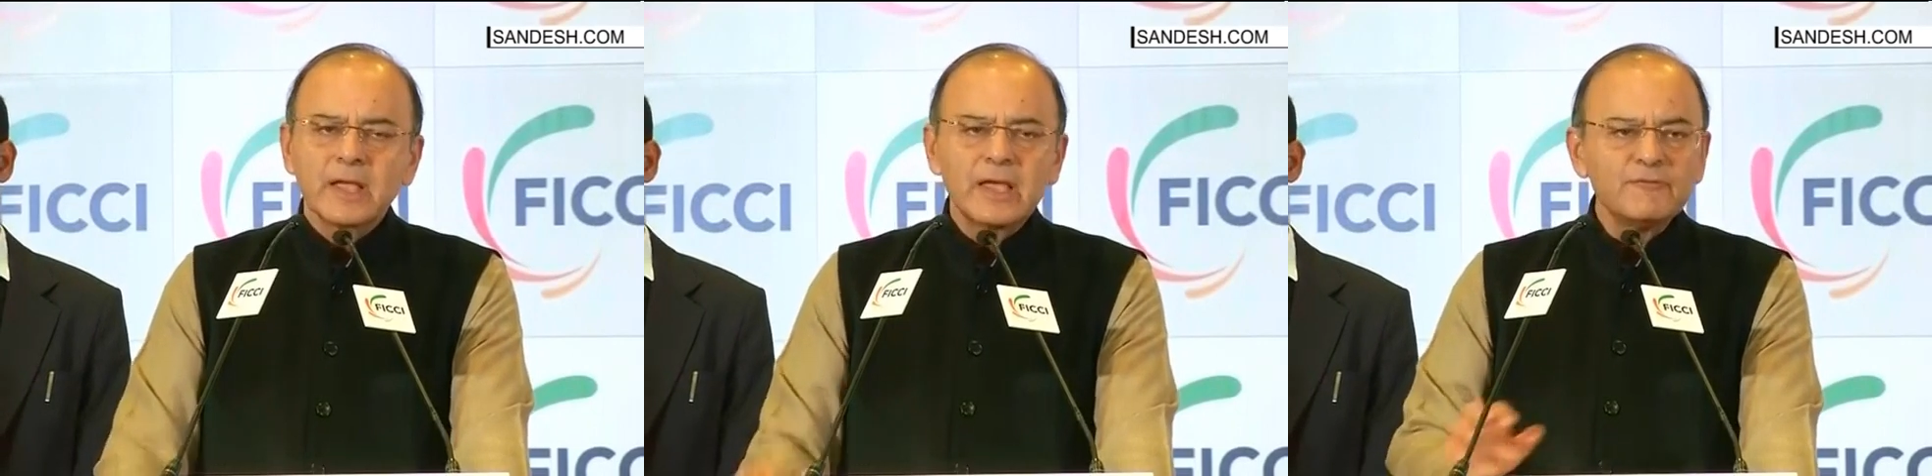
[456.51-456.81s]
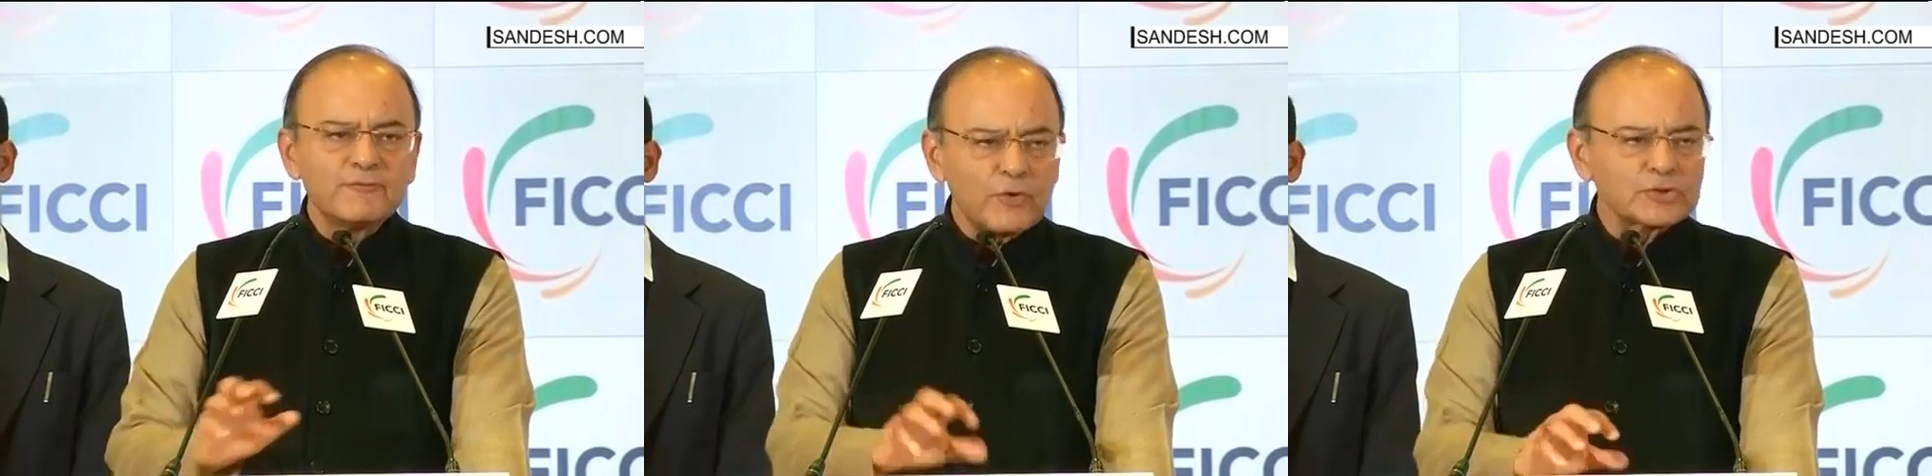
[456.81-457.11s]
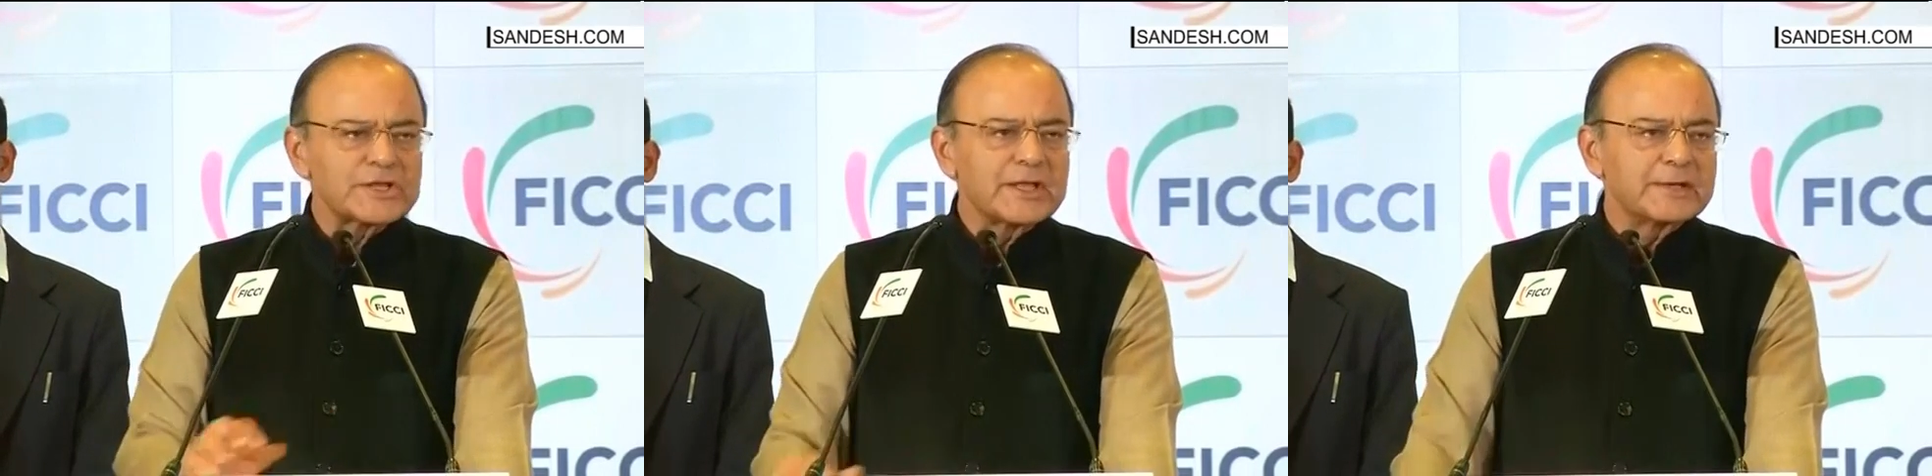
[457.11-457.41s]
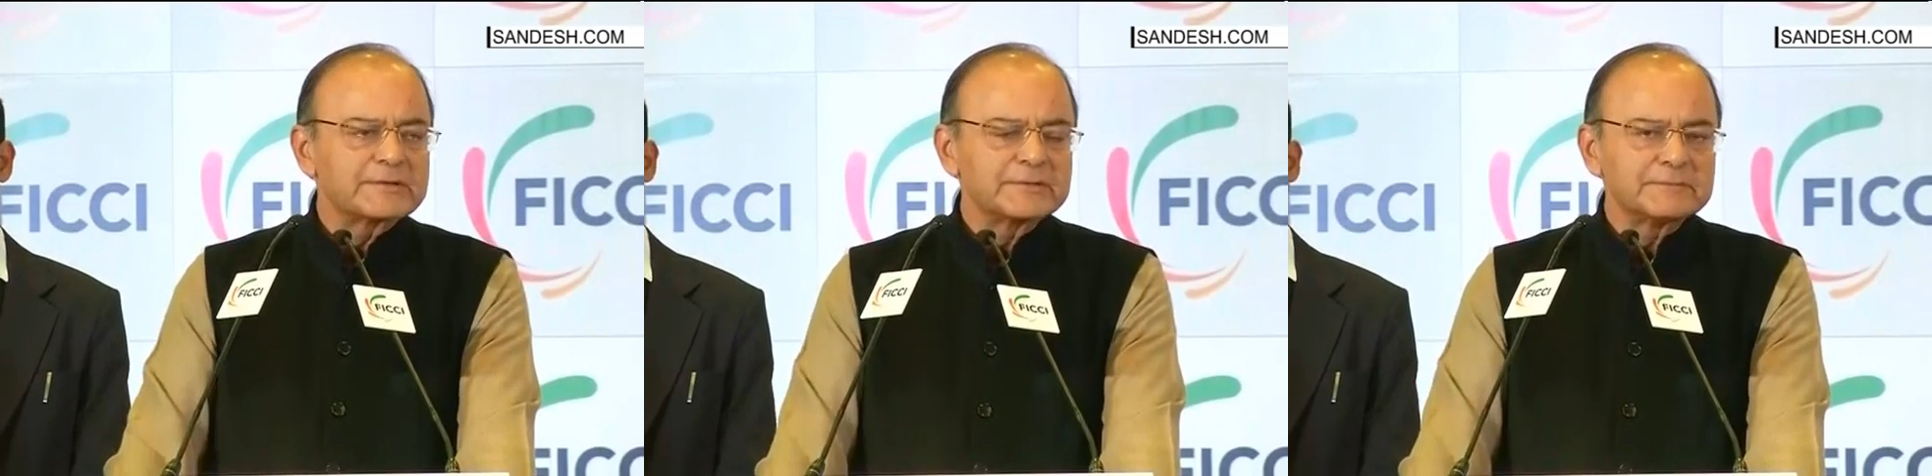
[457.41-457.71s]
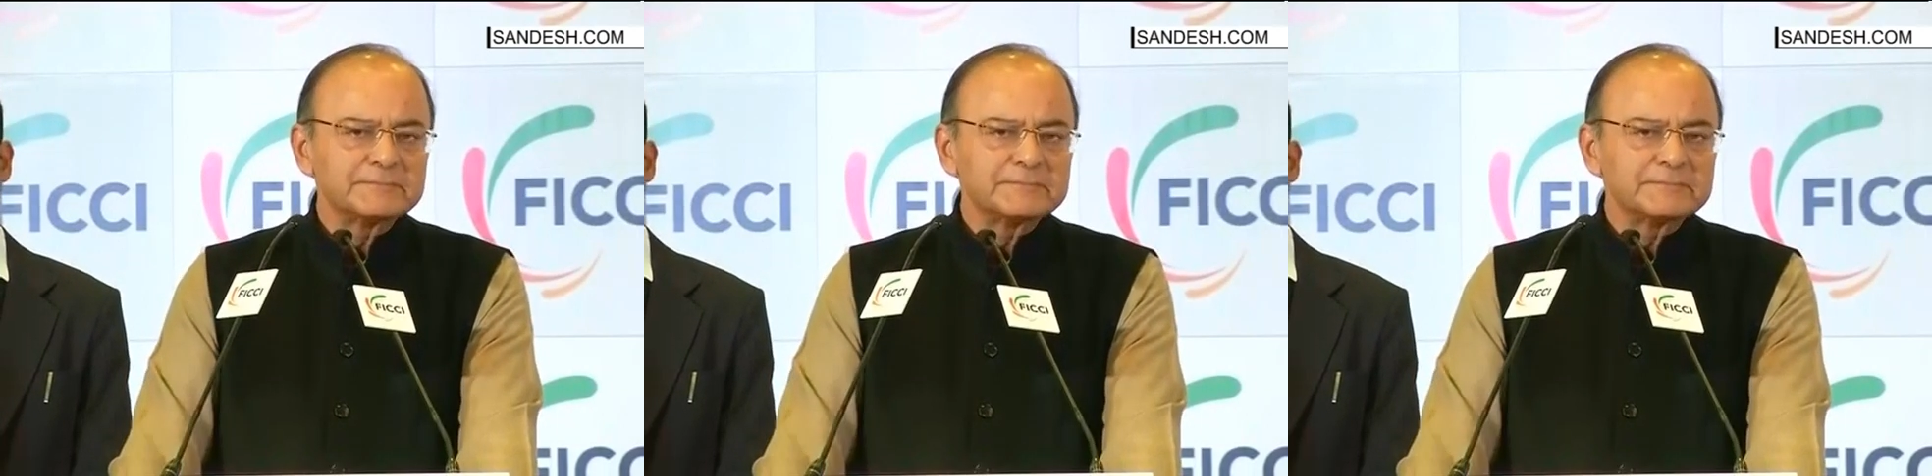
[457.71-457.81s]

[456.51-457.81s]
enforcing it,